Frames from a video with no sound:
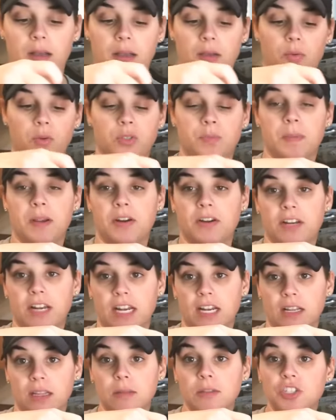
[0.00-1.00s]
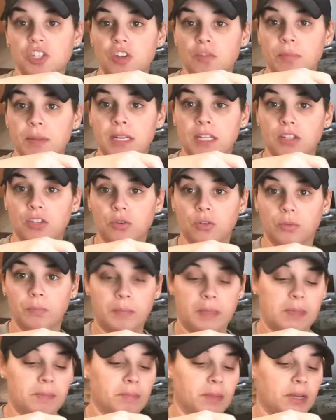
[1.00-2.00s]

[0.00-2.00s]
it was marinated in the Chef Benito meat